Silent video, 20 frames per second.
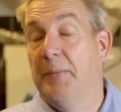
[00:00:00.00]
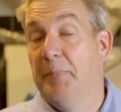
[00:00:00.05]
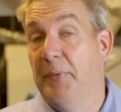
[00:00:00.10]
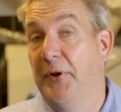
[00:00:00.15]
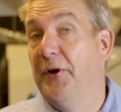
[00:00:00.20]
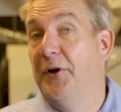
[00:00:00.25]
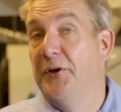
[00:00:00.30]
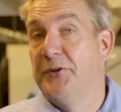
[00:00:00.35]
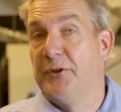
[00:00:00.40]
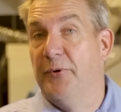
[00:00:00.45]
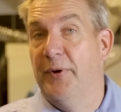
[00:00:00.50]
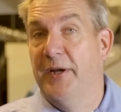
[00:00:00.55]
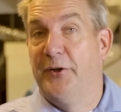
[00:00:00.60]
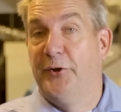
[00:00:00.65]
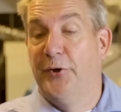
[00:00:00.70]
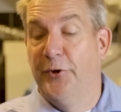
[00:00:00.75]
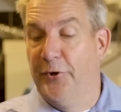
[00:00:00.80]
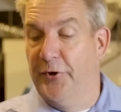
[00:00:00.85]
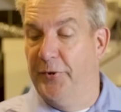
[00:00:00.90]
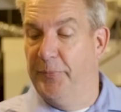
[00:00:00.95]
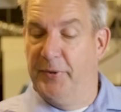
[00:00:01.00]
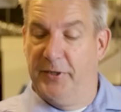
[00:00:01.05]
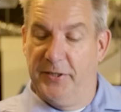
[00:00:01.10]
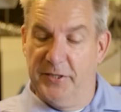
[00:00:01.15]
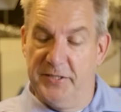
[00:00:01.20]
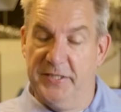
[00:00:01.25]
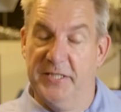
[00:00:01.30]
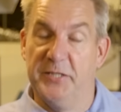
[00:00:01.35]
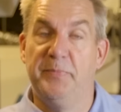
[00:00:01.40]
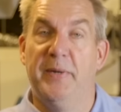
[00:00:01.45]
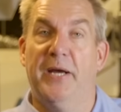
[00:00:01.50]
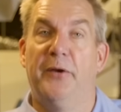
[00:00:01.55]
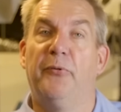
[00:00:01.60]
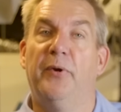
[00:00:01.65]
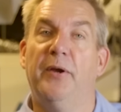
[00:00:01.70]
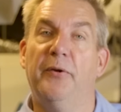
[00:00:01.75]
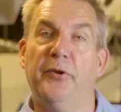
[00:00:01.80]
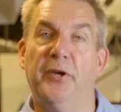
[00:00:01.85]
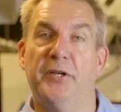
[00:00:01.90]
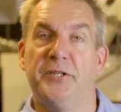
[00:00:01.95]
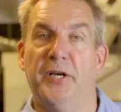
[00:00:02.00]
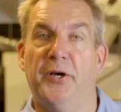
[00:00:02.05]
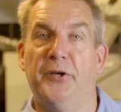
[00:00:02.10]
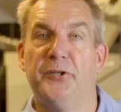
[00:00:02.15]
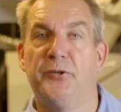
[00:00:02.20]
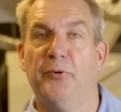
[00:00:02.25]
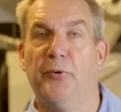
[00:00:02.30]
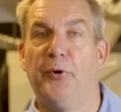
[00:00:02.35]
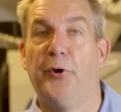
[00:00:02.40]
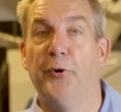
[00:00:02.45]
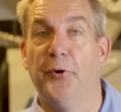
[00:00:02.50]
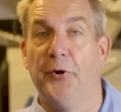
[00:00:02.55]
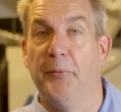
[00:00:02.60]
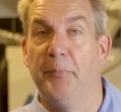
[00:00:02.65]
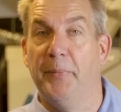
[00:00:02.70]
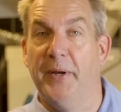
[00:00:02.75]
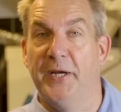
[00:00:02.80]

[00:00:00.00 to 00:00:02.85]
but also a current, because this battery does also a current